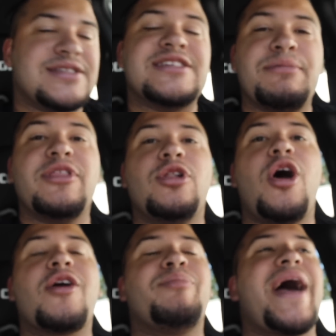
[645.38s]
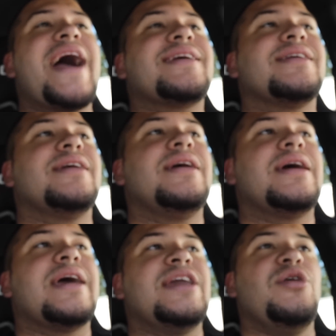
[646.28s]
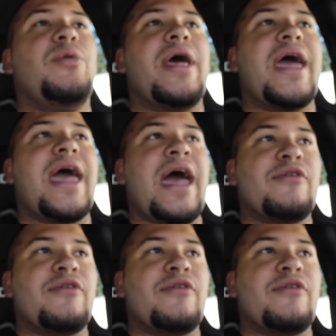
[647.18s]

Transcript: send me the log back. And then